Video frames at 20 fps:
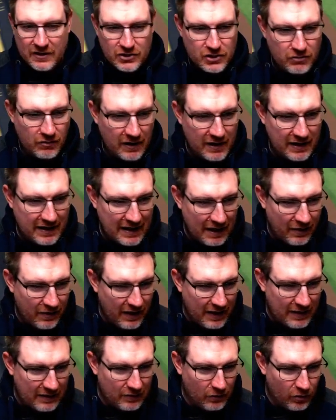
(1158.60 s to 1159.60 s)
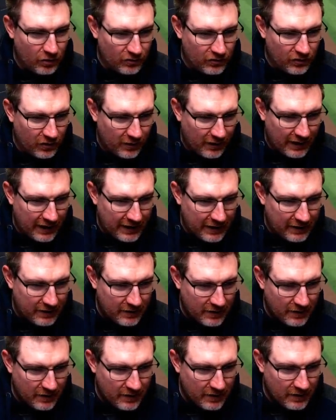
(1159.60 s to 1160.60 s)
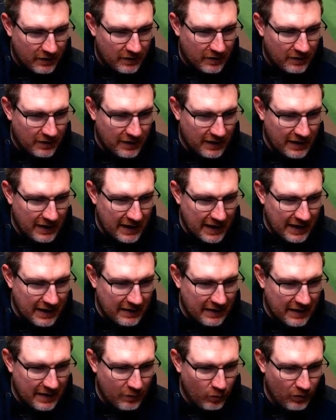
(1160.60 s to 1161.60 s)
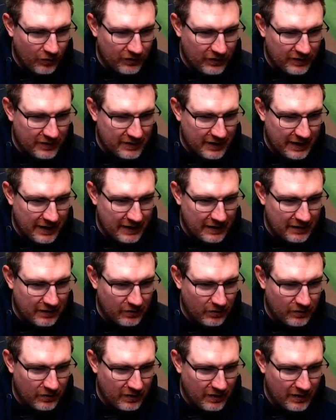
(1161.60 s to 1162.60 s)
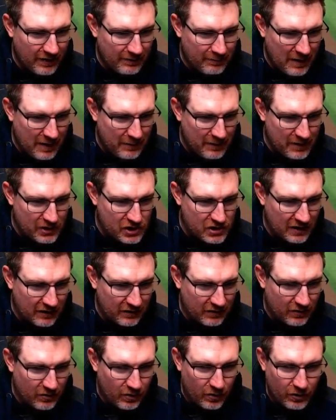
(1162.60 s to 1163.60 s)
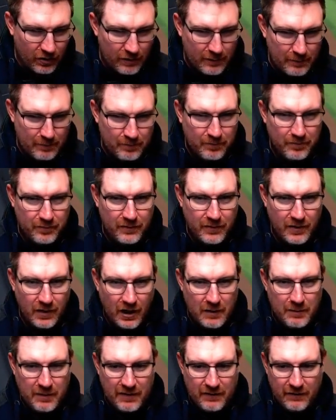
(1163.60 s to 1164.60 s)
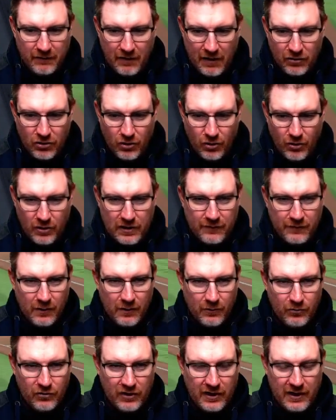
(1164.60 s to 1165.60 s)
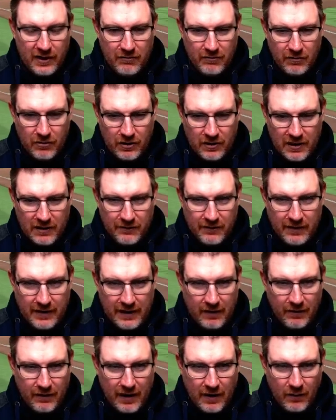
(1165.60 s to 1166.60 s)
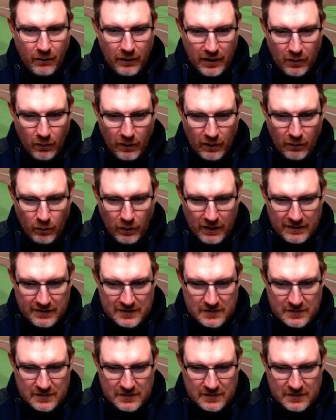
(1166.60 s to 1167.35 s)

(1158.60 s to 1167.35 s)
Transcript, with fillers: strikeout. That looked high. And it was indeed. It looked, uh, maybe just caught it. I'd be annoyed was the hitter and got given out on that one. A 1 1 to